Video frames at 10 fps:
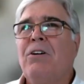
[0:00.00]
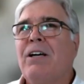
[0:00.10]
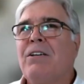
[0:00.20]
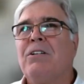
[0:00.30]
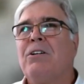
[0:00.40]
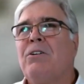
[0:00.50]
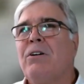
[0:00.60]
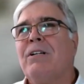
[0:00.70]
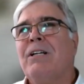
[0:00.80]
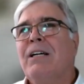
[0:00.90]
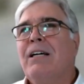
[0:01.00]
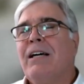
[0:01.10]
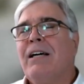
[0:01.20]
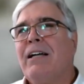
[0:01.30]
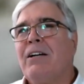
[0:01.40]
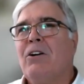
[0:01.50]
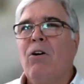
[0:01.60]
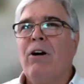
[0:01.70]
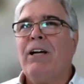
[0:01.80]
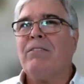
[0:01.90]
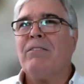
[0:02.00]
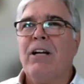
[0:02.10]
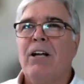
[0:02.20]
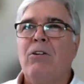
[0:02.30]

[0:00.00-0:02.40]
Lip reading: guys do, and ignoring